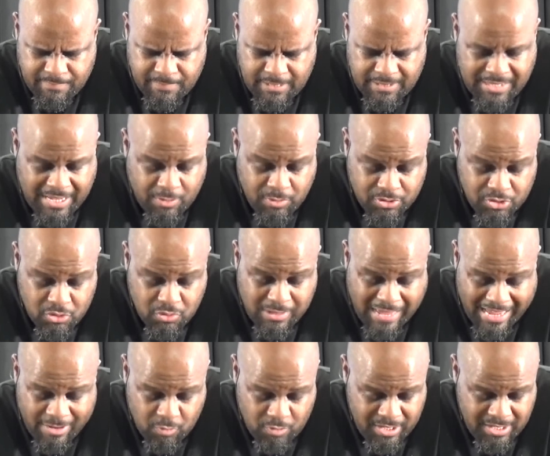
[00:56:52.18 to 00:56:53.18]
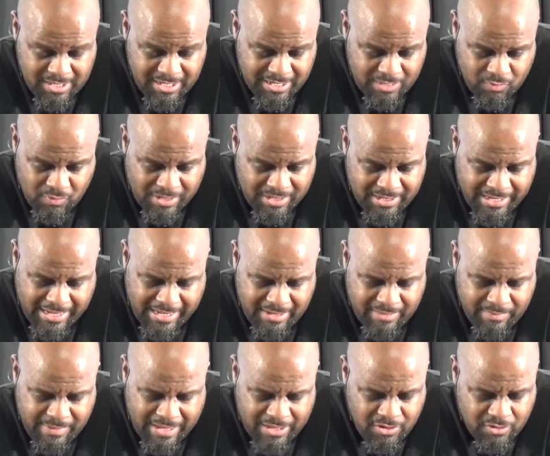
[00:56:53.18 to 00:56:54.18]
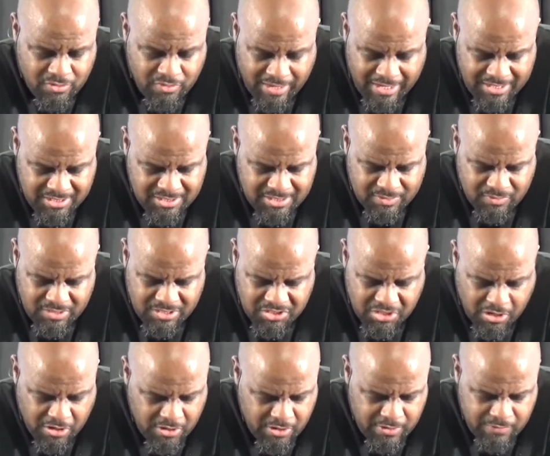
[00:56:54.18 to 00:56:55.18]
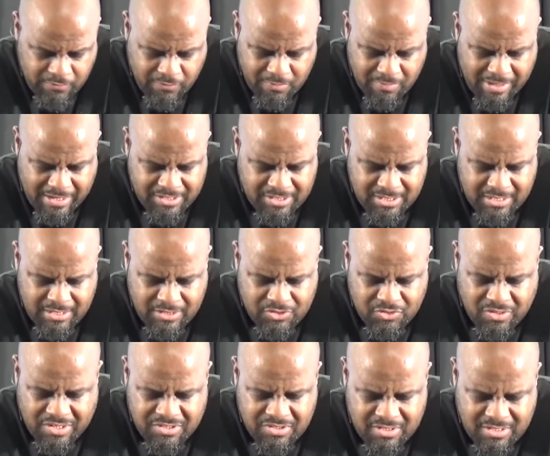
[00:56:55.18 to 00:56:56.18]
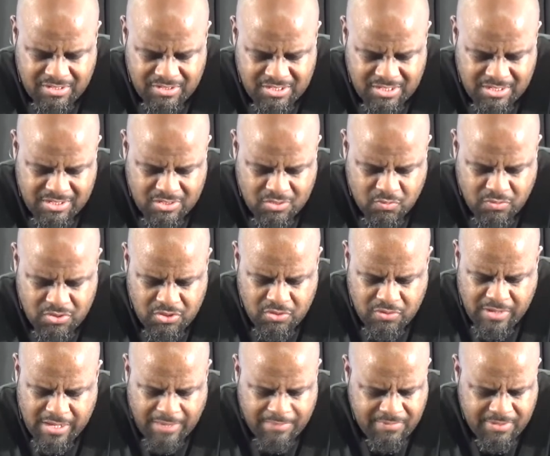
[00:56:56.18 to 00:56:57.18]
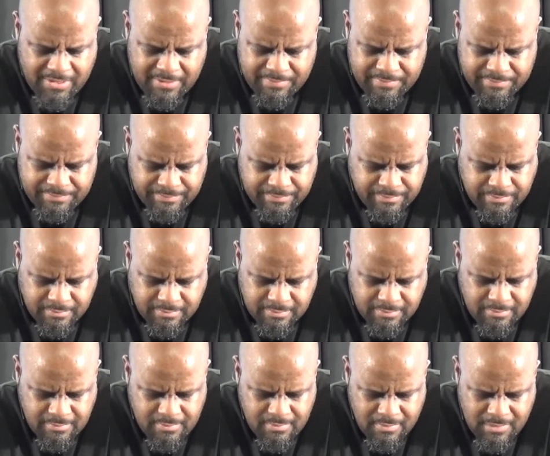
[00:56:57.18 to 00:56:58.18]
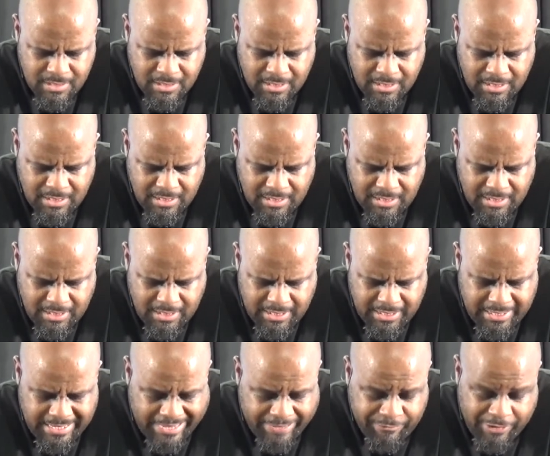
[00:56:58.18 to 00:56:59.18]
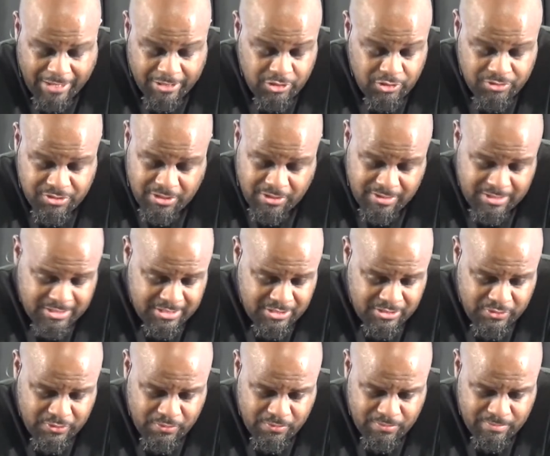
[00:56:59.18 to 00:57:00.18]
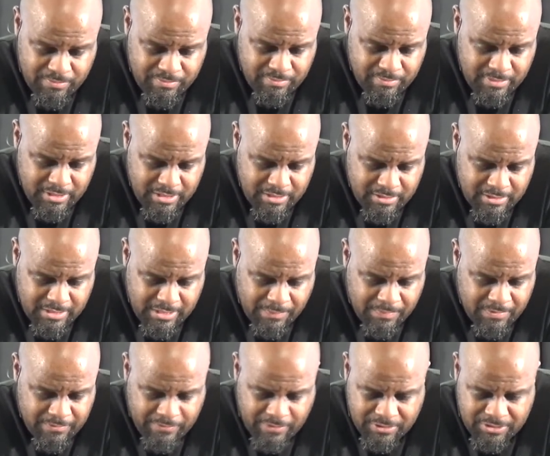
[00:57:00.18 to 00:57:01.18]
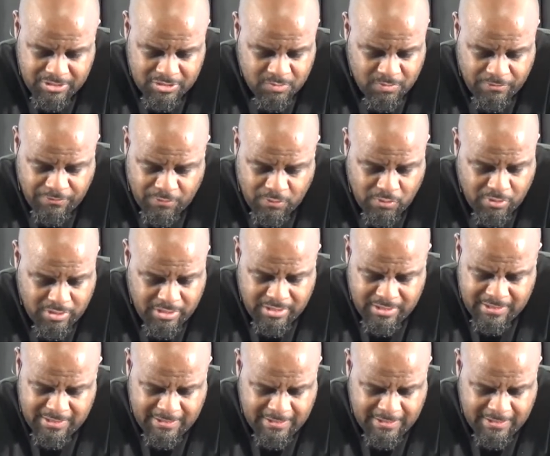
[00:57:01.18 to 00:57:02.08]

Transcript: That they would do like we did one day by your grace, that we turned from our sin and trusted in Jesus. Will you help them? In that, Father, you told us in your in a couple of verses before